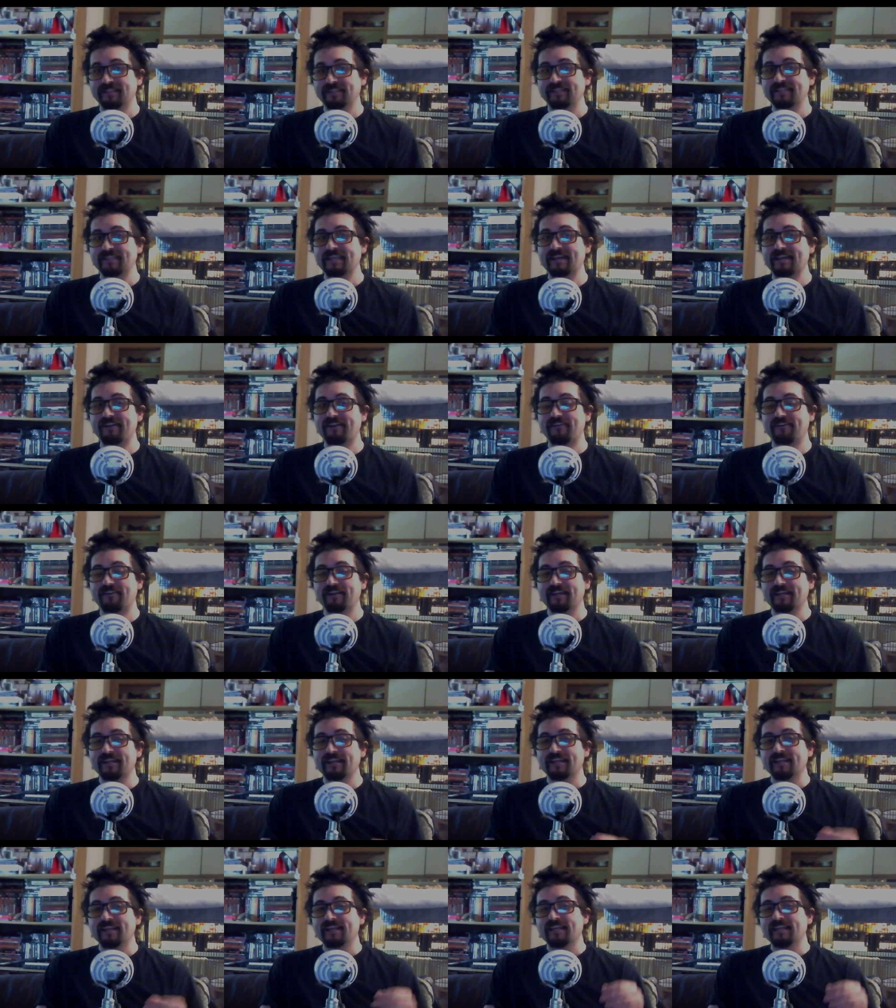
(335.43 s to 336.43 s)
Now,
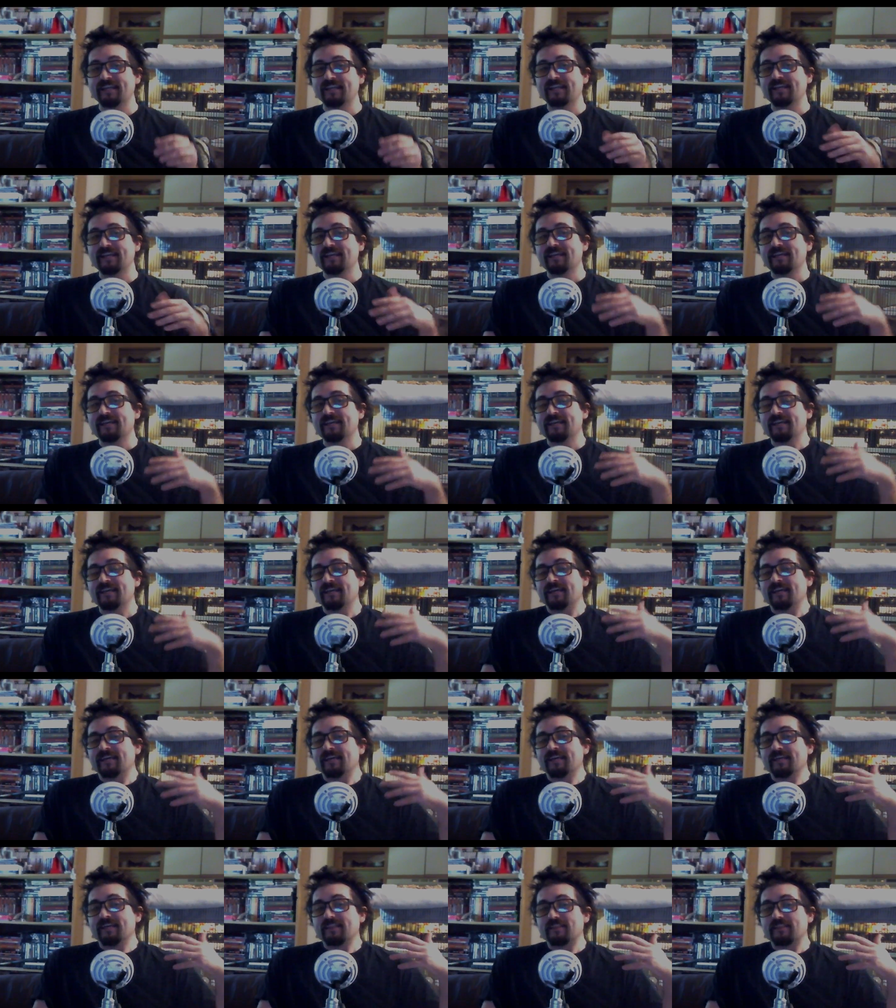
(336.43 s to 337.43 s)

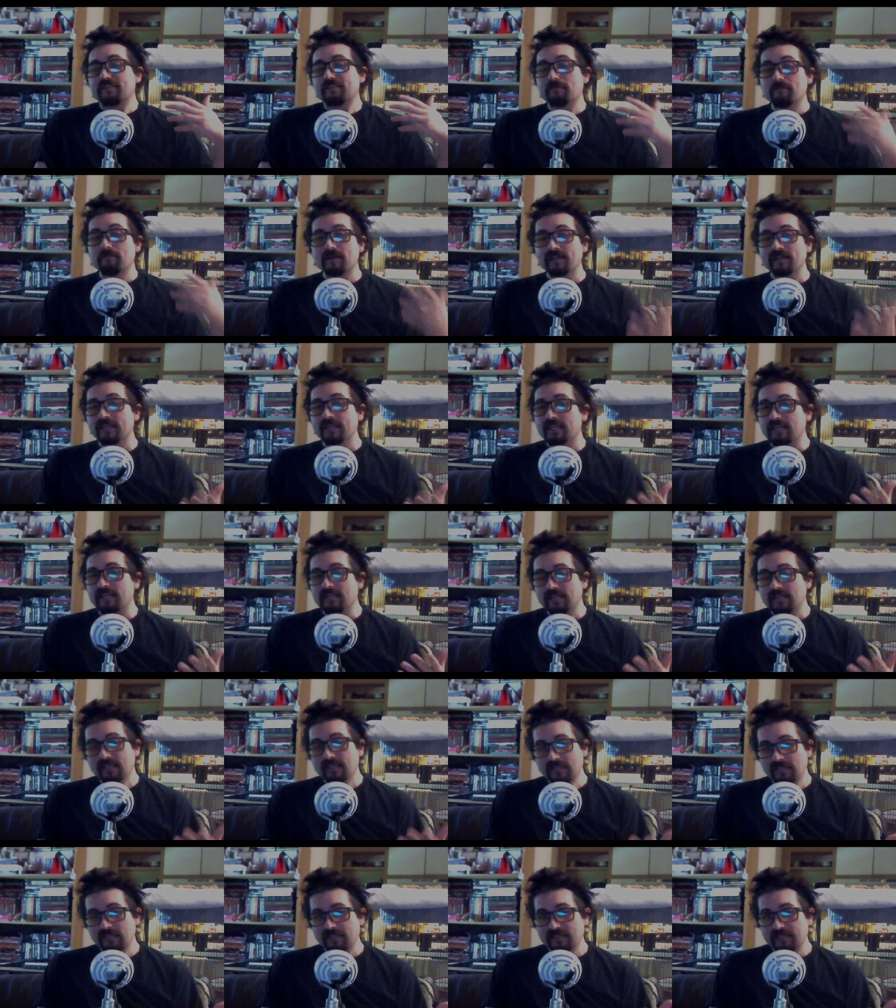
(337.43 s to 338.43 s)
the money
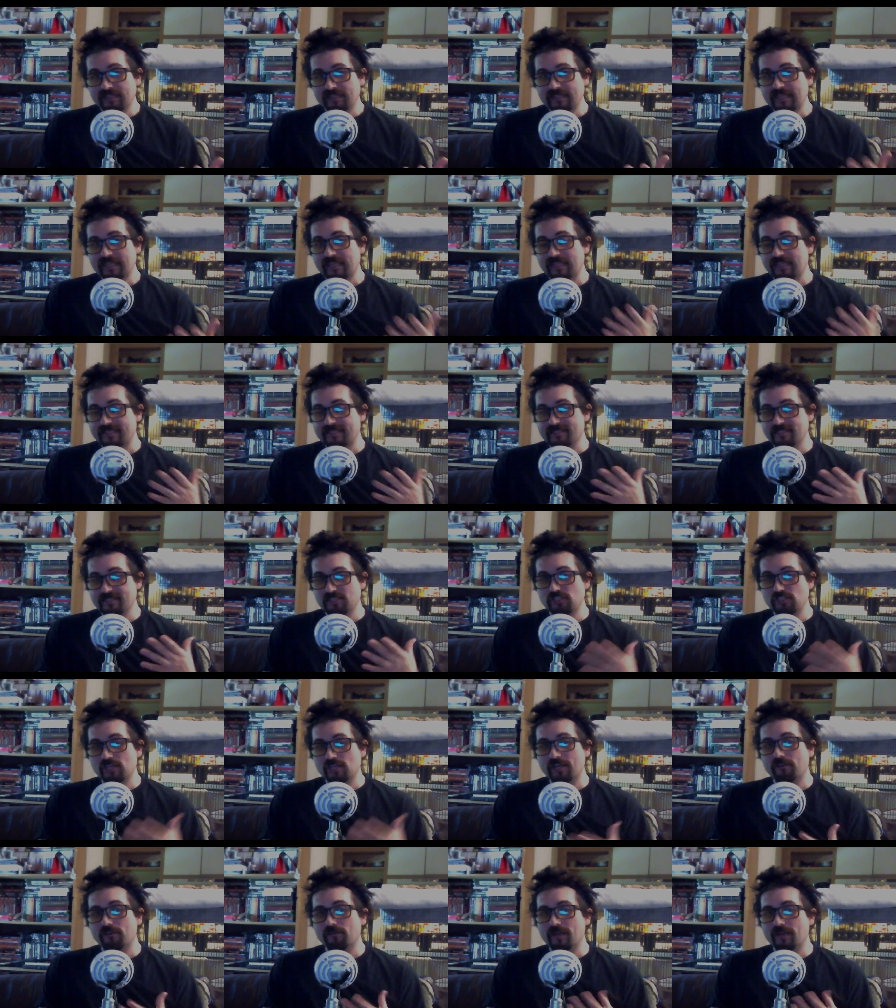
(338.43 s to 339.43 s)
that it's
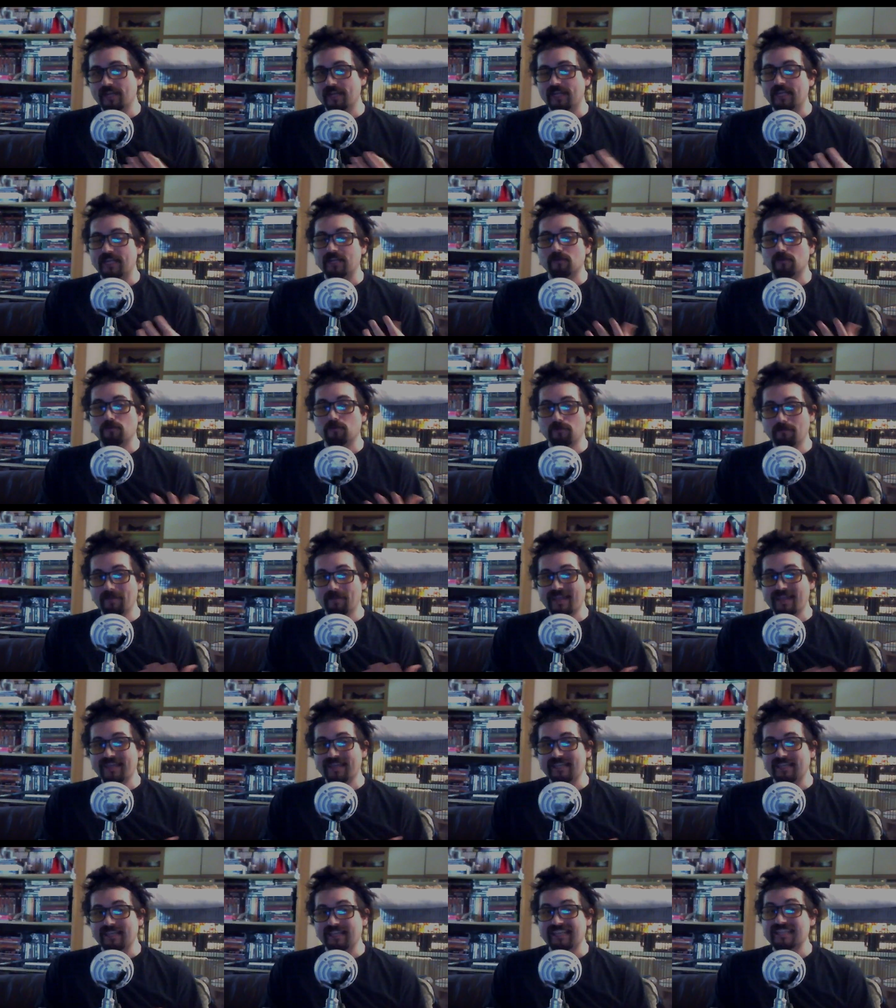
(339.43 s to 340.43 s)
generating or
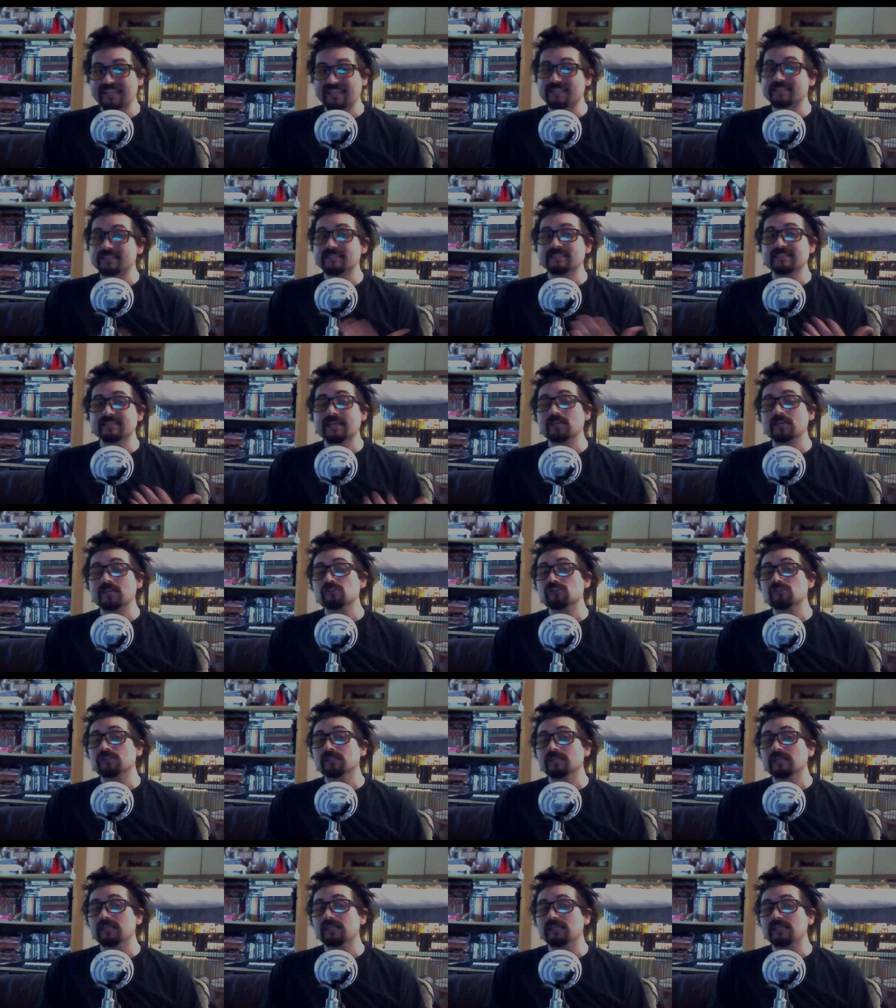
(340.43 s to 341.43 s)
making is
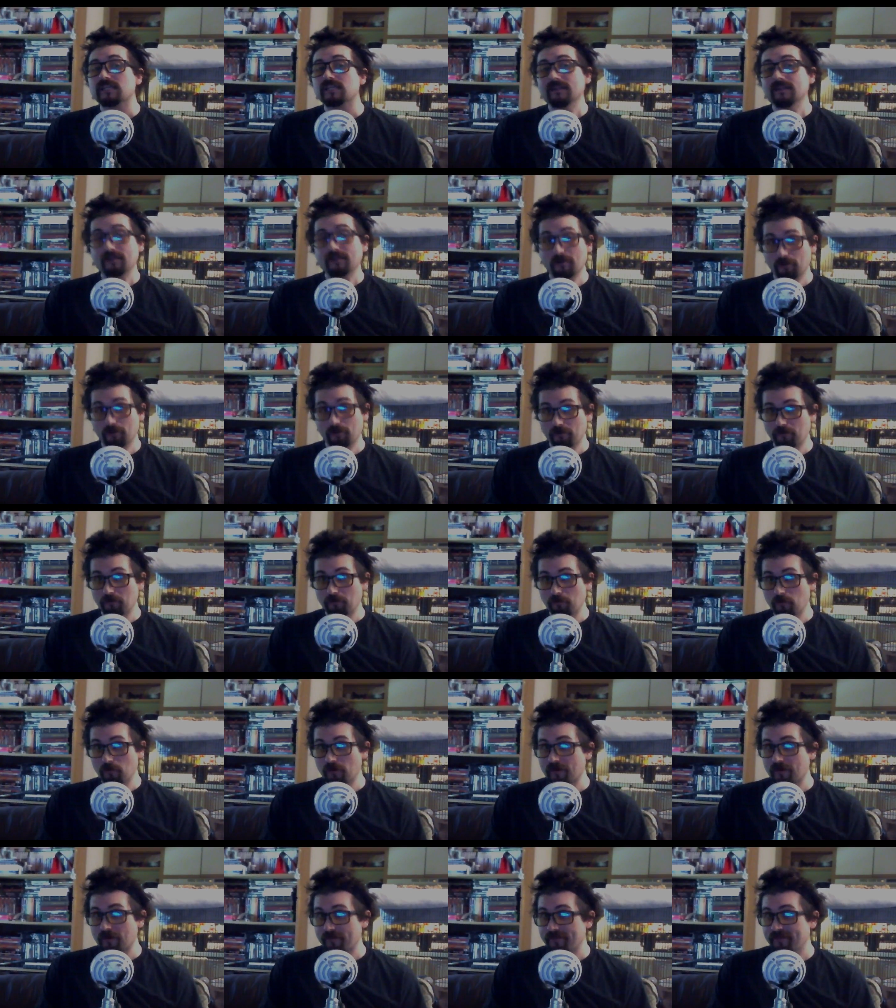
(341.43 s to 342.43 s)
essentially
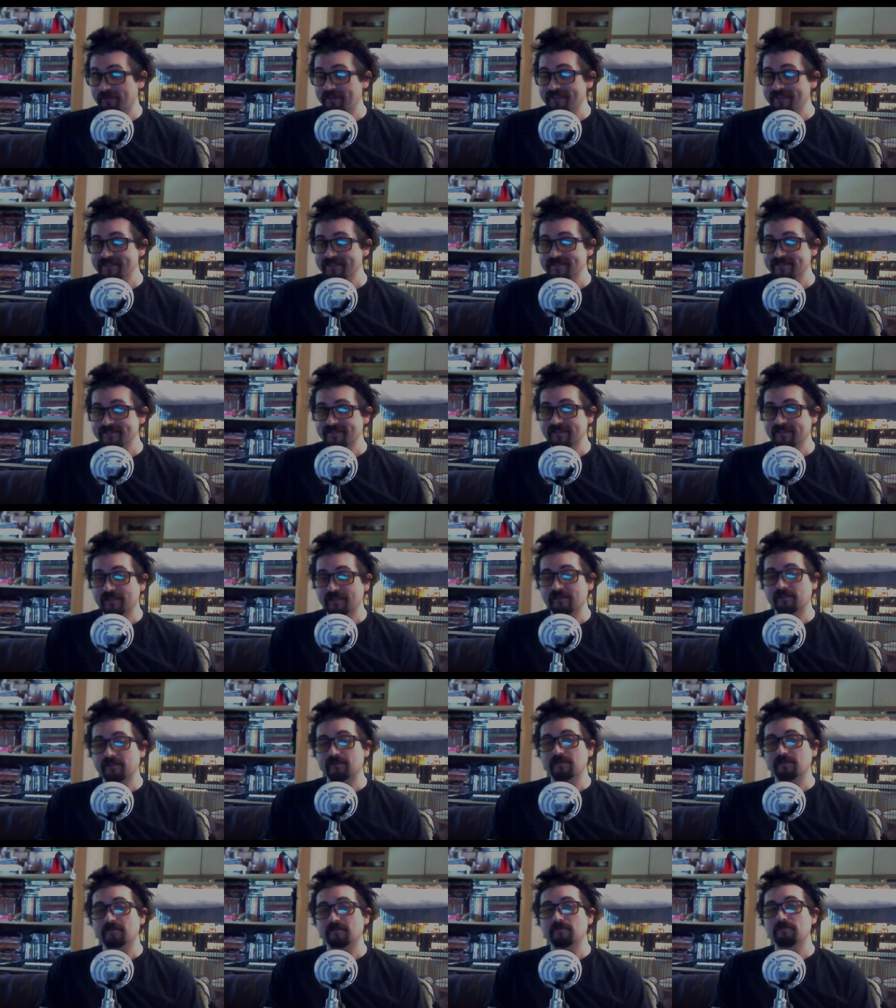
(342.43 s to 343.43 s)
worthless
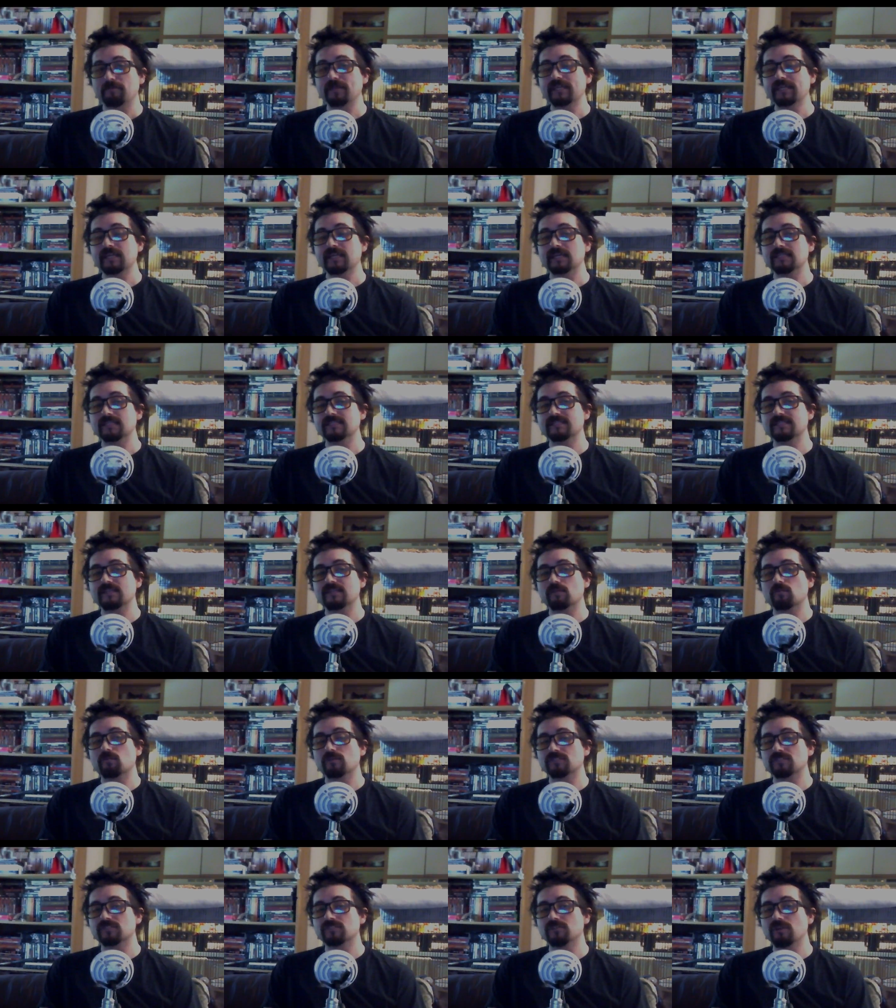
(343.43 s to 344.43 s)
because there
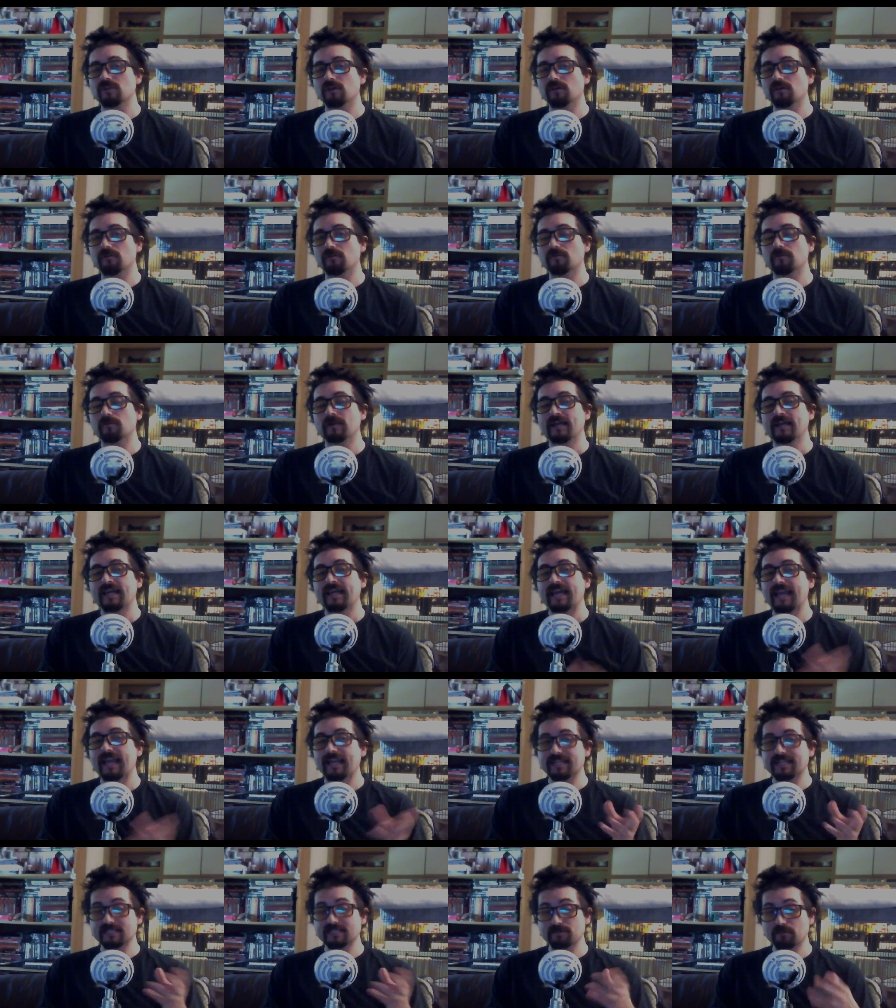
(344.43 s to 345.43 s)
was no
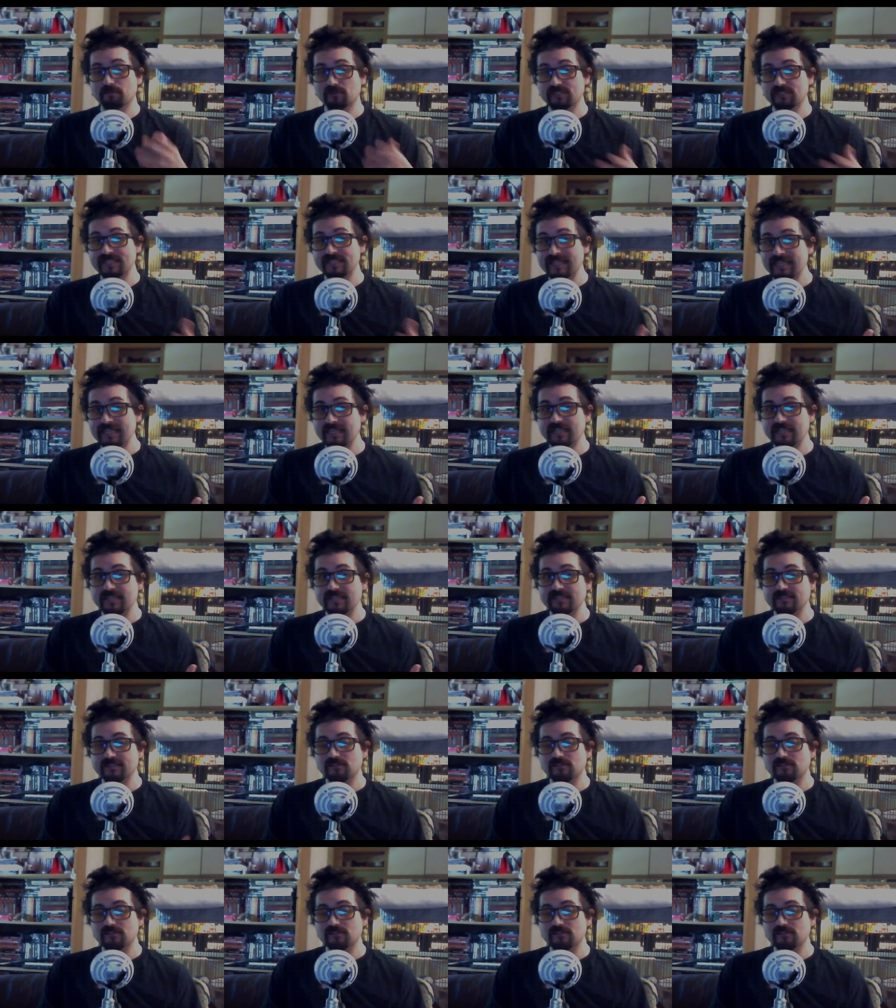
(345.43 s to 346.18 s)
expertise.